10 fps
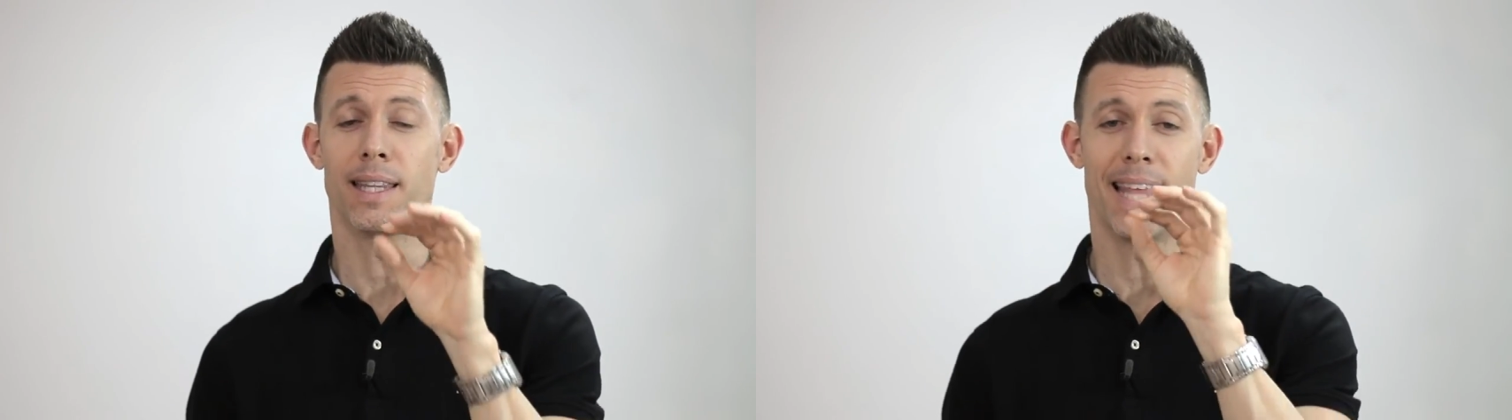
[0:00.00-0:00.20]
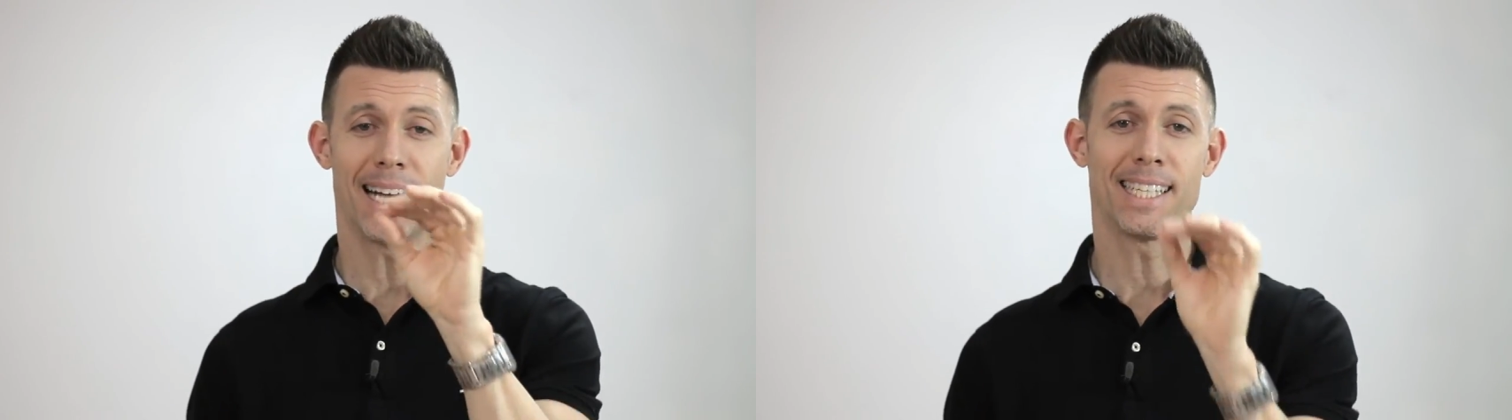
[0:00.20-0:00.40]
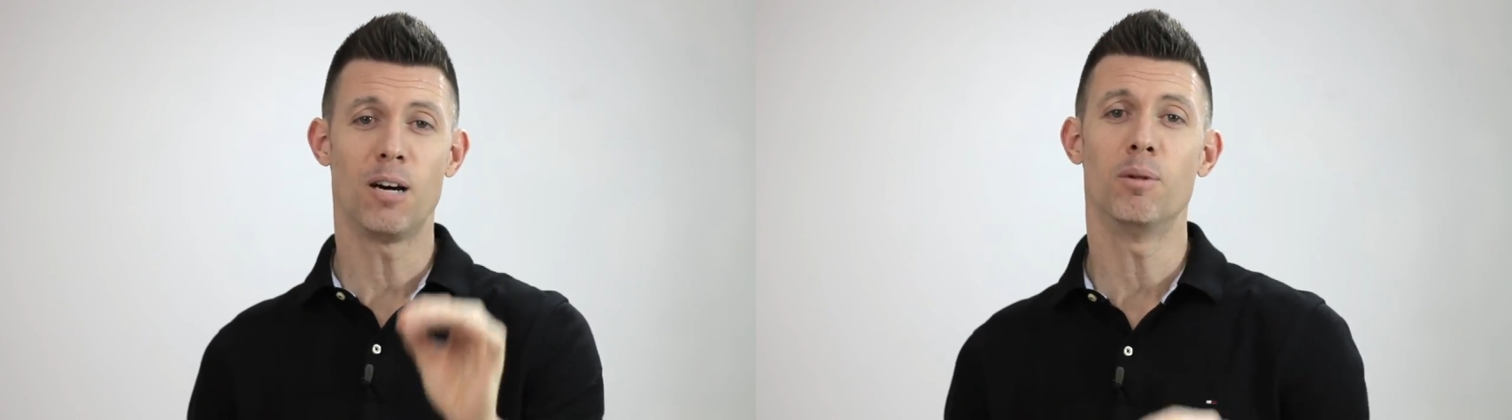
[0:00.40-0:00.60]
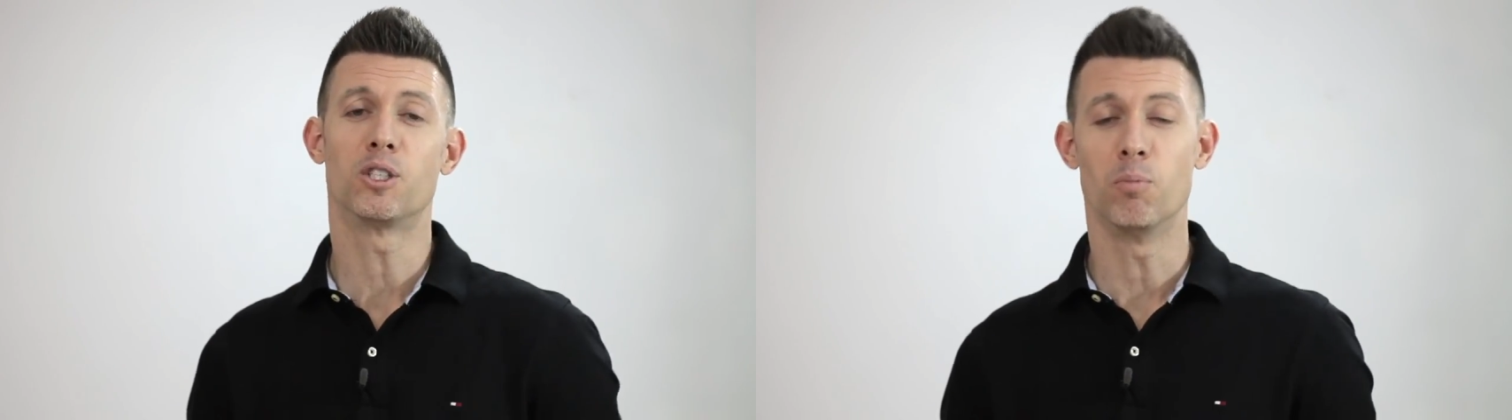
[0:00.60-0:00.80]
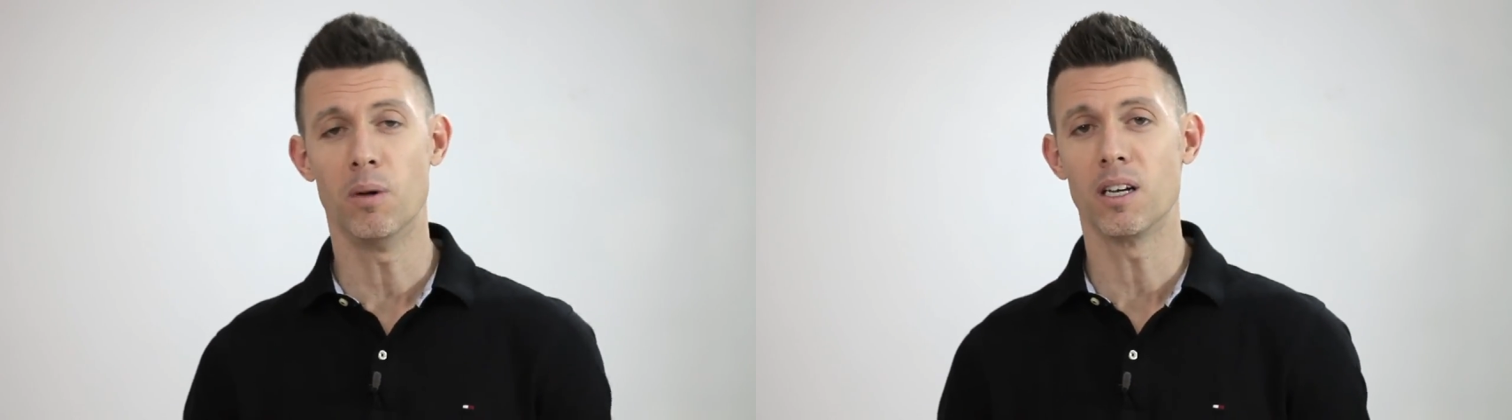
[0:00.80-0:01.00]
that's how
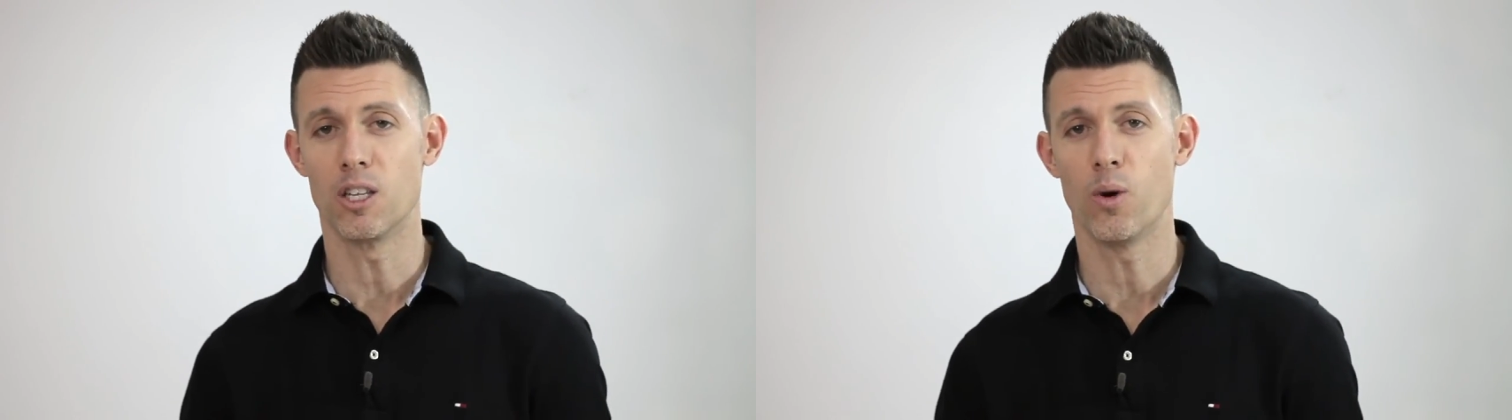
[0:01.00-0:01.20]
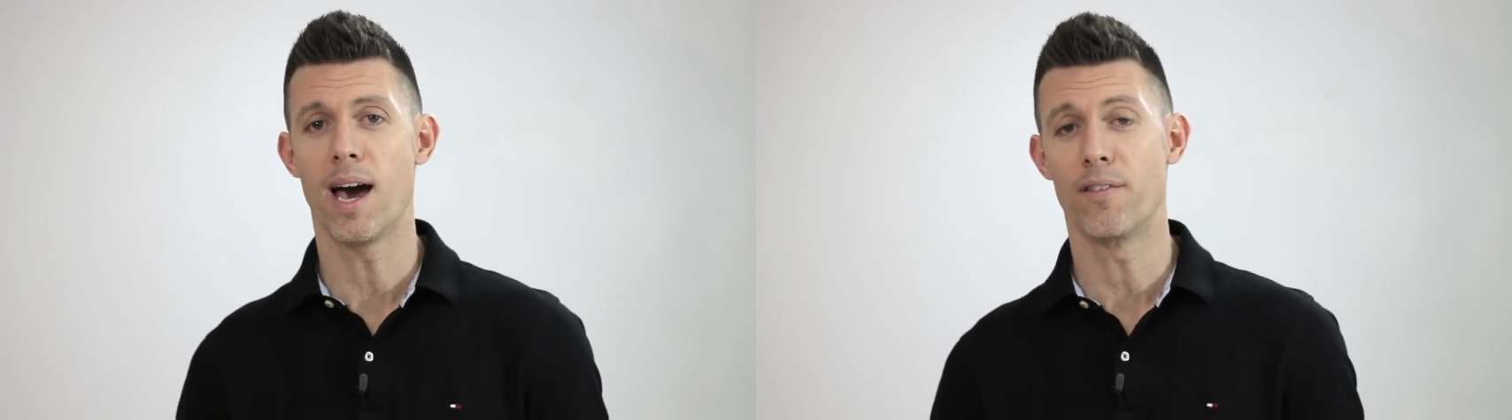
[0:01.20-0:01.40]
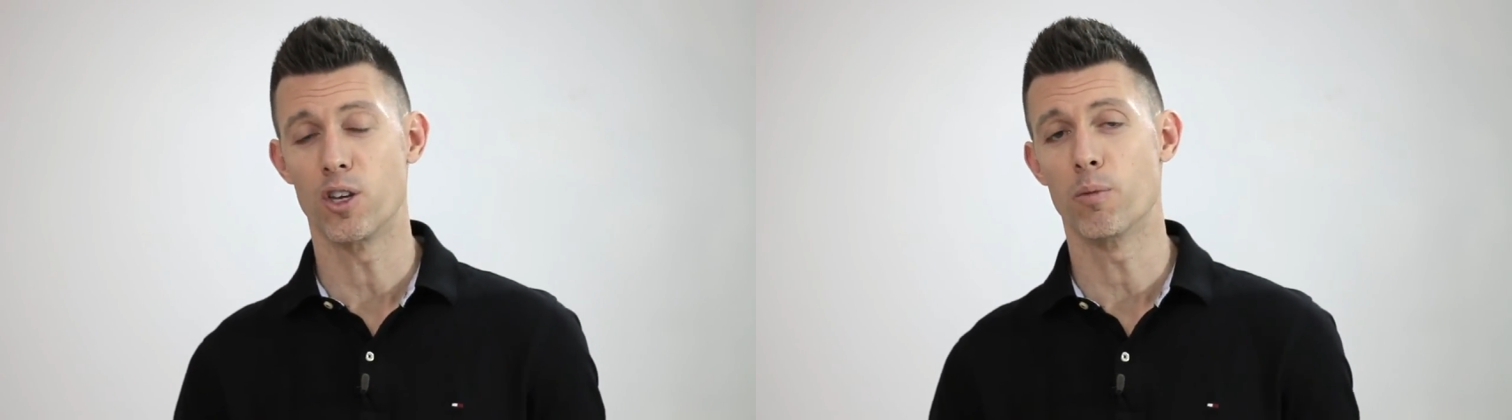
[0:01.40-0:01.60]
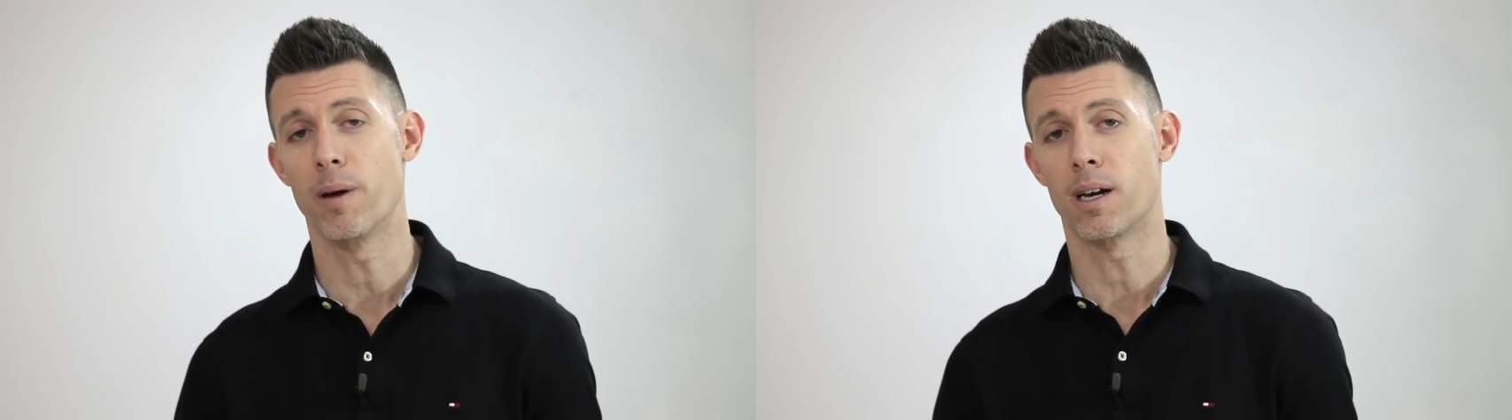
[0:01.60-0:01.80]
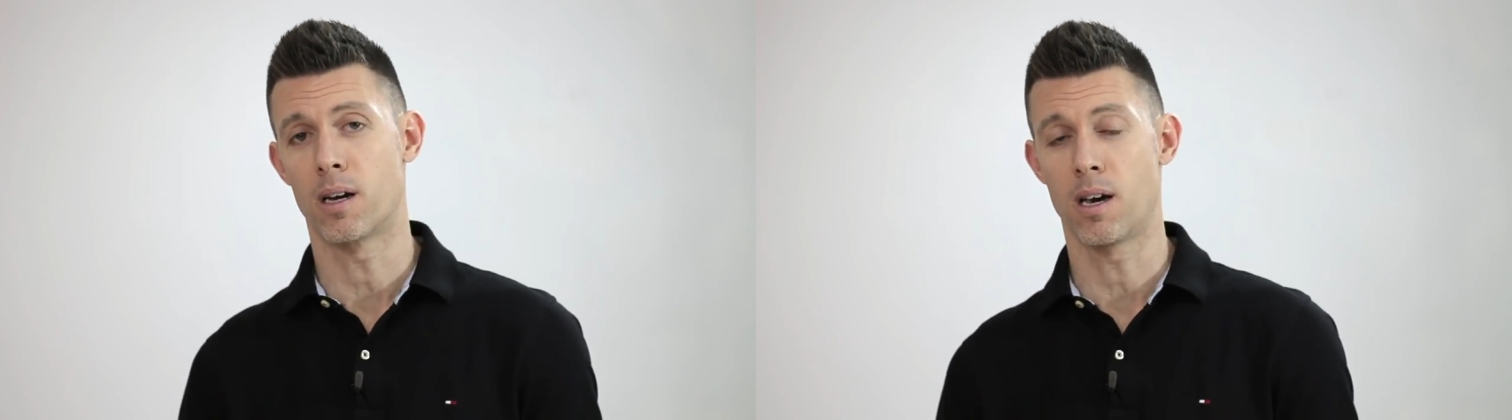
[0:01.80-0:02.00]
much money you have in your
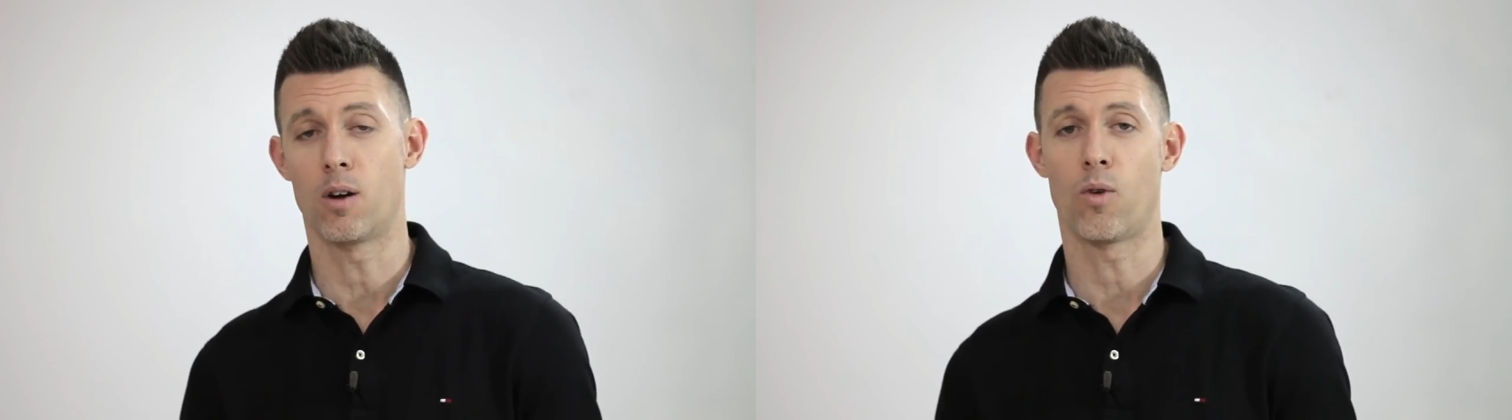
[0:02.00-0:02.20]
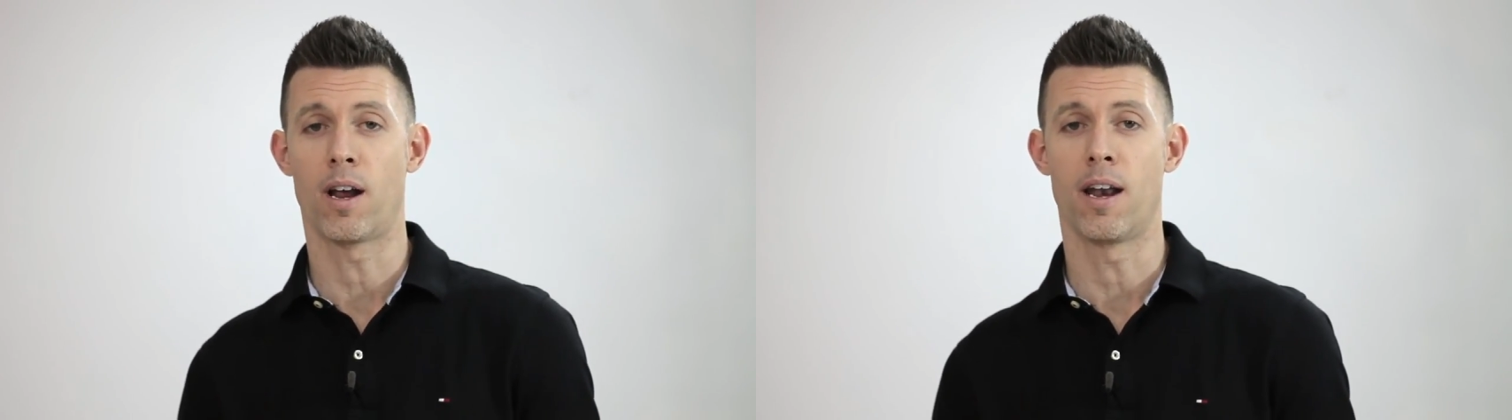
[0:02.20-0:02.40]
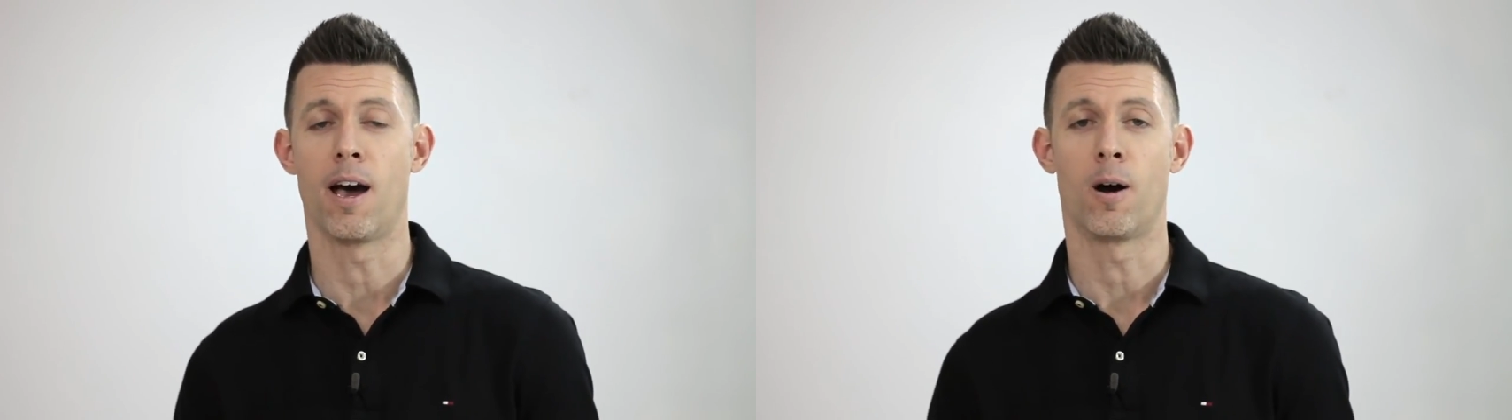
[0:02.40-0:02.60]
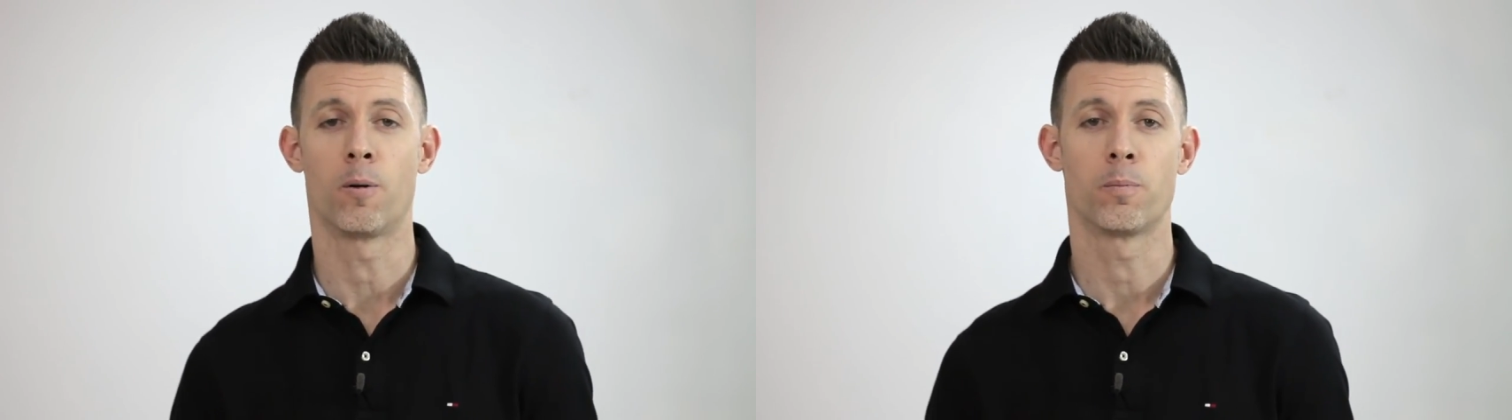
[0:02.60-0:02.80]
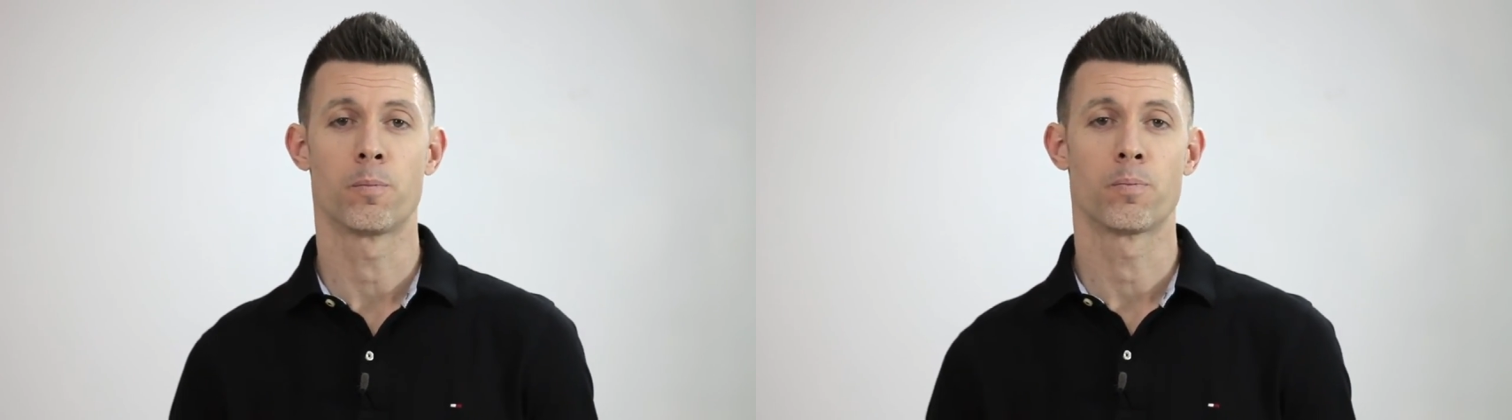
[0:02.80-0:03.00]
bank account right now.